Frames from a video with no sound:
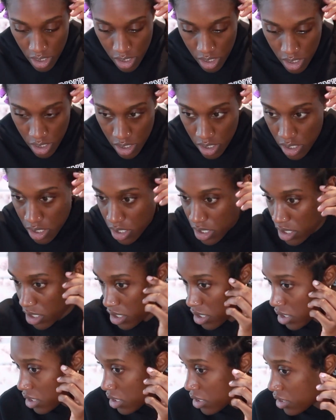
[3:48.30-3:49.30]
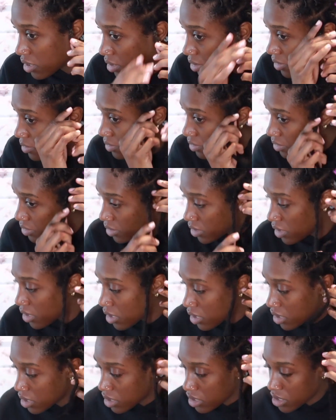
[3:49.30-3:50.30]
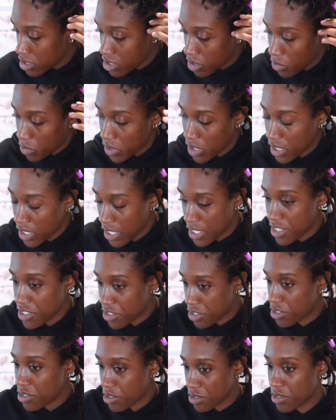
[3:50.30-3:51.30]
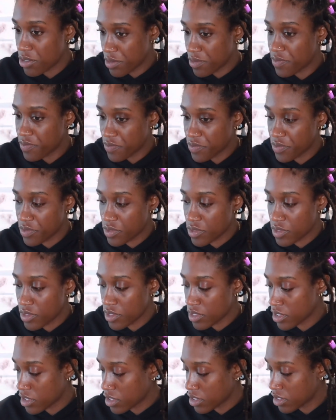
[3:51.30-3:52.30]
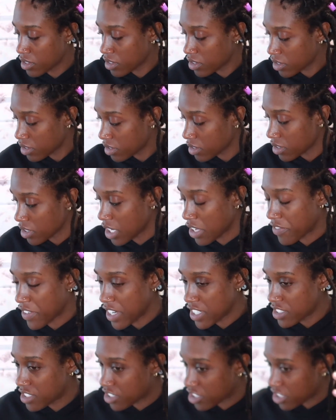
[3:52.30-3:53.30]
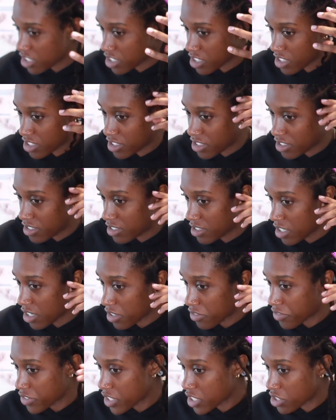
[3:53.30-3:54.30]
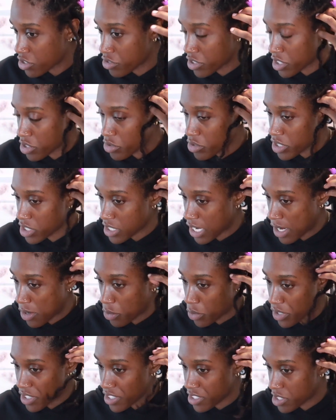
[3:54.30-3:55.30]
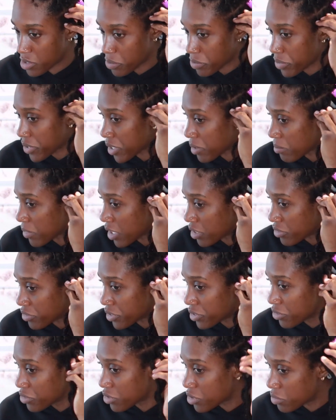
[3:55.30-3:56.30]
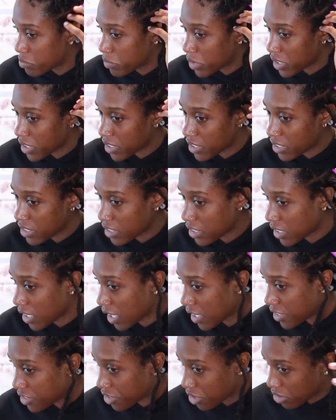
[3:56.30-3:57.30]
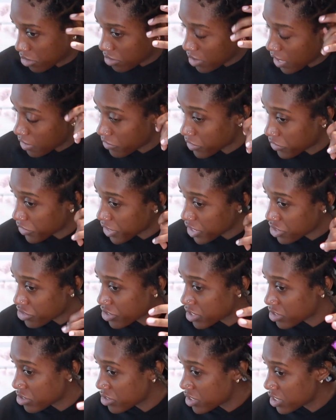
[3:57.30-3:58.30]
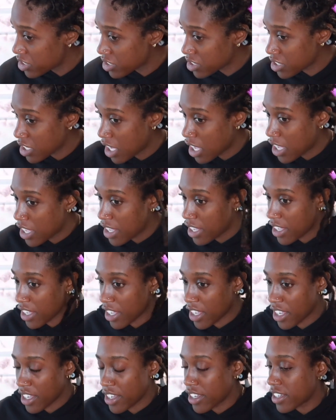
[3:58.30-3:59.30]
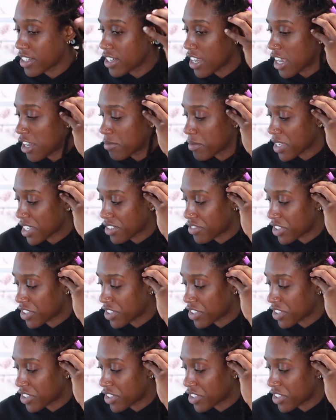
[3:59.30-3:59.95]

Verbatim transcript: Uh, so what I do, if I just did a fresh retwist, I wouldn't spray my roots, but I don't have a fresh retwist, and I'll make a